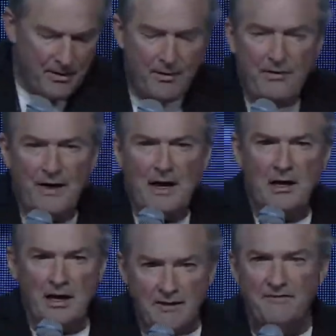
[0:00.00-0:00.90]
They
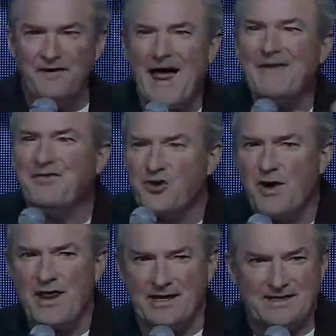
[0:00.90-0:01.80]
give life
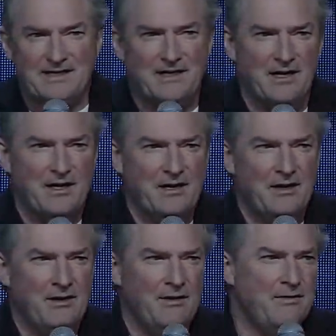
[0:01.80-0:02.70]
credit.
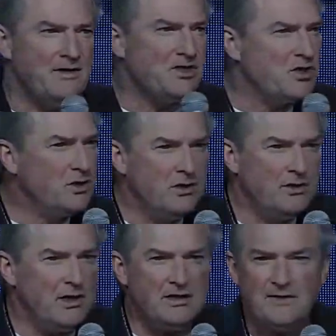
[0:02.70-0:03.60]
There's
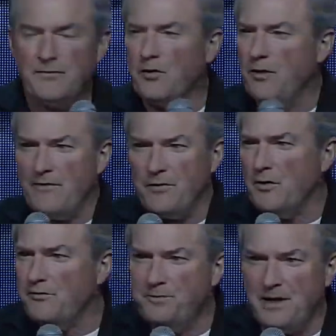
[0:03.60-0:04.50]
if
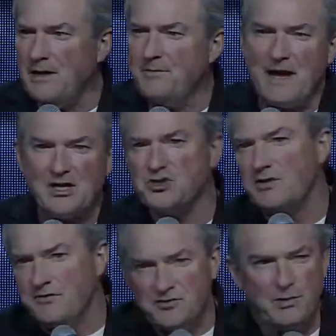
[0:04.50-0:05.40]
you've been
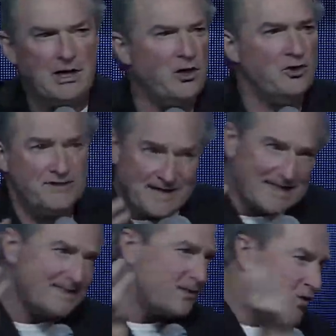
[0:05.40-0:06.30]
pastoring for 20 years,
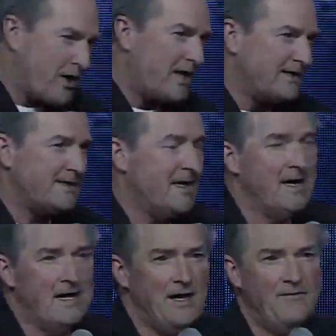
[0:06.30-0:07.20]
that's credit.
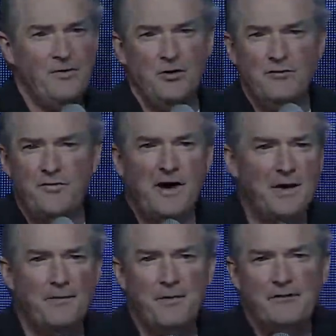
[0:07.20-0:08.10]
If you've
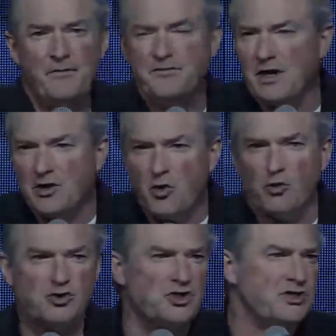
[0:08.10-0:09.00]
done
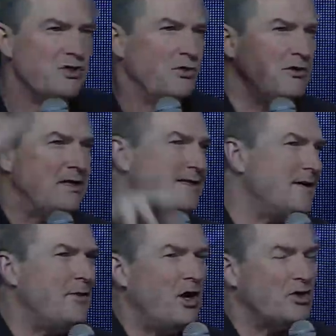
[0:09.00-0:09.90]
courses or you've done
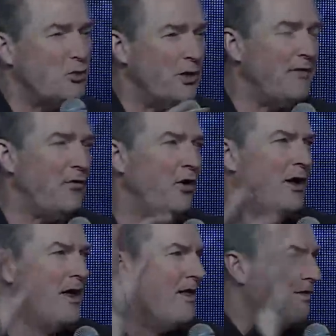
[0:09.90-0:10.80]
seminars, whatever,
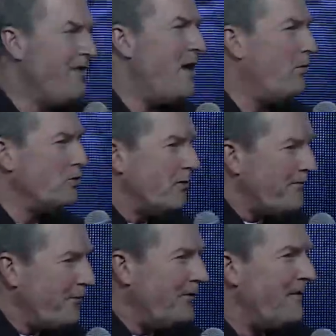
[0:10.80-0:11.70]
they will do a
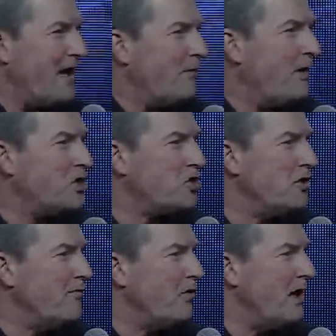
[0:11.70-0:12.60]
full evaluation
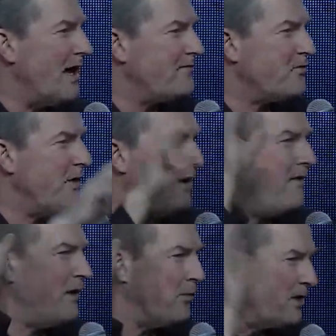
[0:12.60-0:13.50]
of your life's credit,
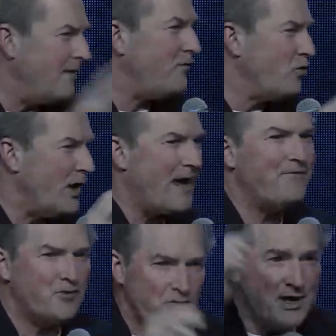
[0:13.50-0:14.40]
and they will give you
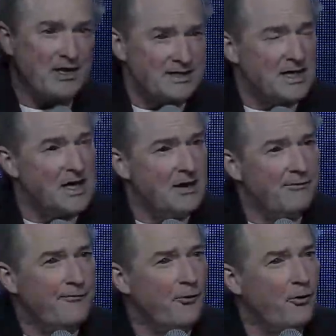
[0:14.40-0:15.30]
life credit
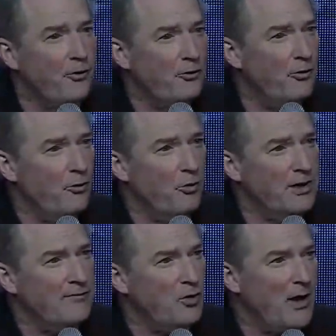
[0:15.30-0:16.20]
for
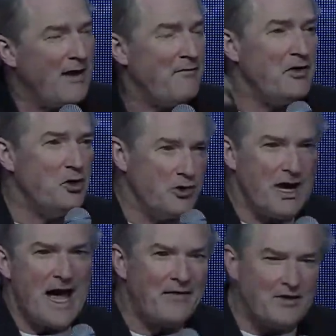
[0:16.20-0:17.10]
whatever you have. And then you can
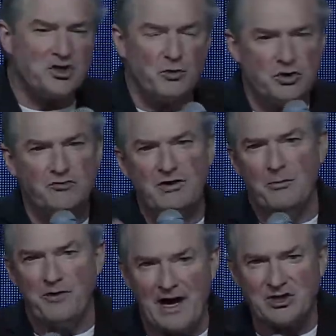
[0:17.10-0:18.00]
add that to what you've done
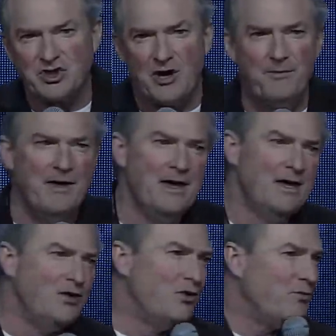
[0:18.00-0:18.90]
with ISOM.
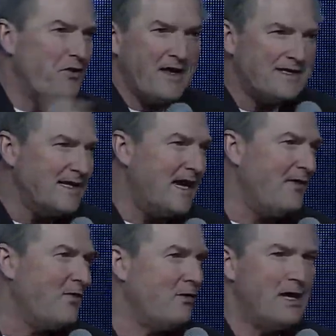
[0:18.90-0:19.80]
You can put that
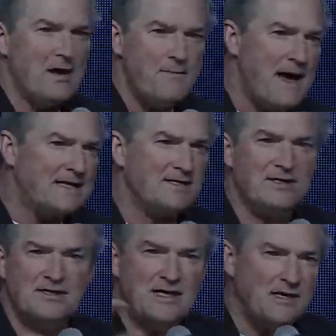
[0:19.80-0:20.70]
together, get a
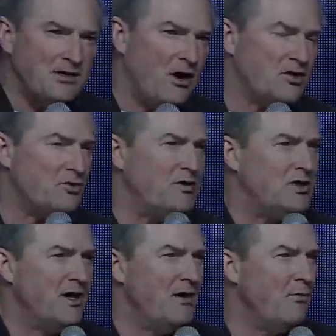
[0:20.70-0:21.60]
master's, get a doctorate
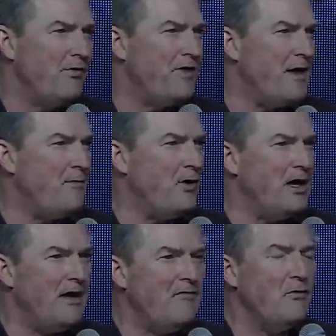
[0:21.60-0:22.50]
with them,
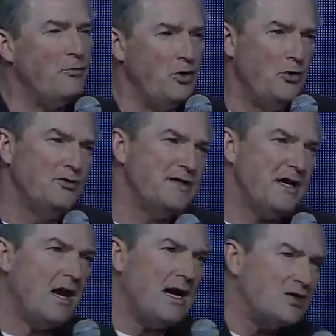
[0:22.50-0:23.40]
even
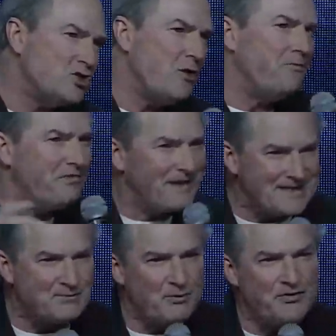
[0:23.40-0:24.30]
using ISOM
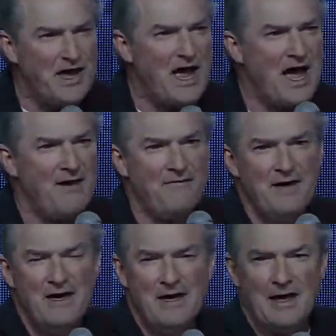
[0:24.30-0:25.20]
plus what they have.
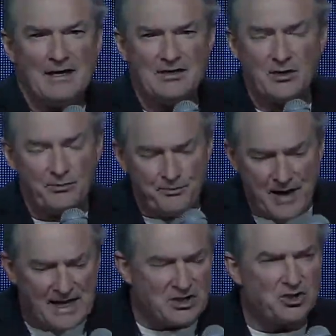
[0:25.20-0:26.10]
It's
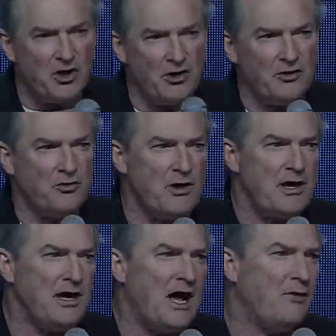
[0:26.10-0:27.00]
based on
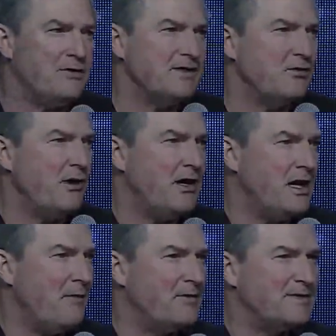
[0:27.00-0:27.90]
credit hours and credit
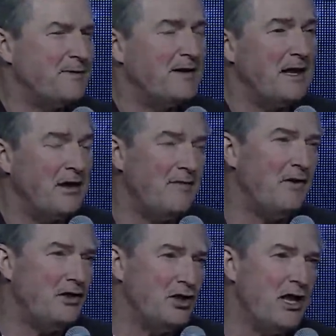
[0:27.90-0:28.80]
numbers, but they give a
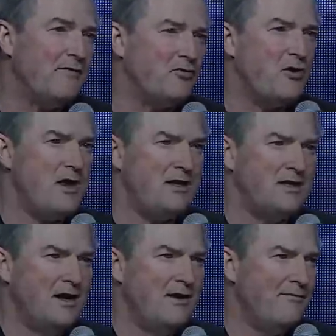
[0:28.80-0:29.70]
lot of credit
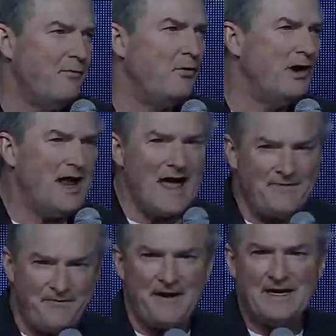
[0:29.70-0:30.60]
for
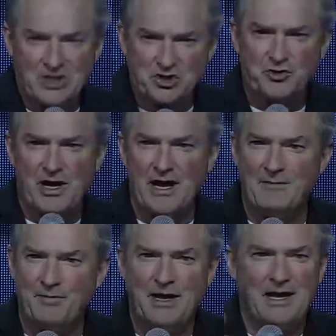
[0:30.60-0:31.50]
life history
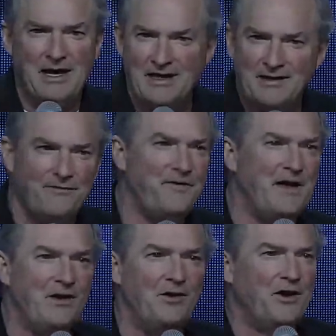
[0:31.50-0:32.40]
and being in the
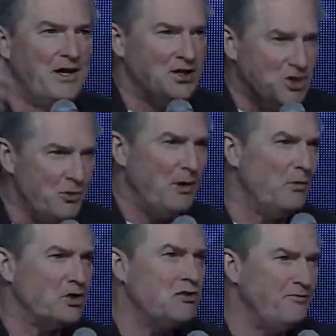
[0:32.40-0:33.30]
field, doing
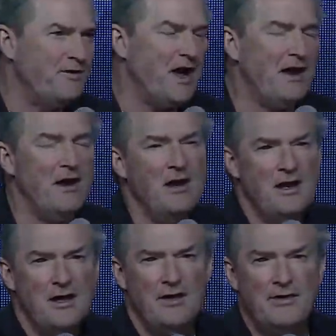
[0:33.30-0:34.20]
what you've done.
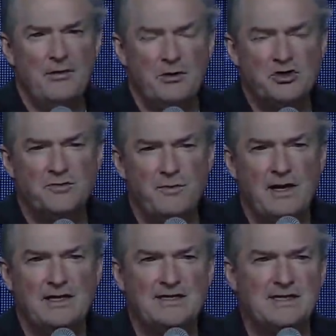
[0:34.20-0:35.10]
They're a
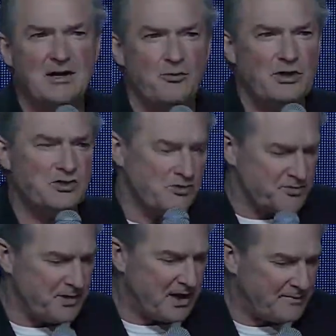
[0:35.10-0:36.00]
tremendous resource
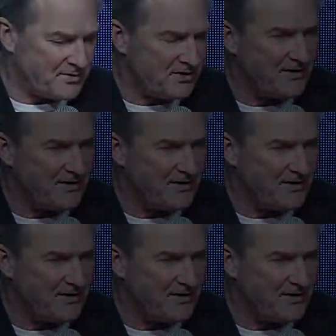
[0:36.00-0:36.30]
when it comes to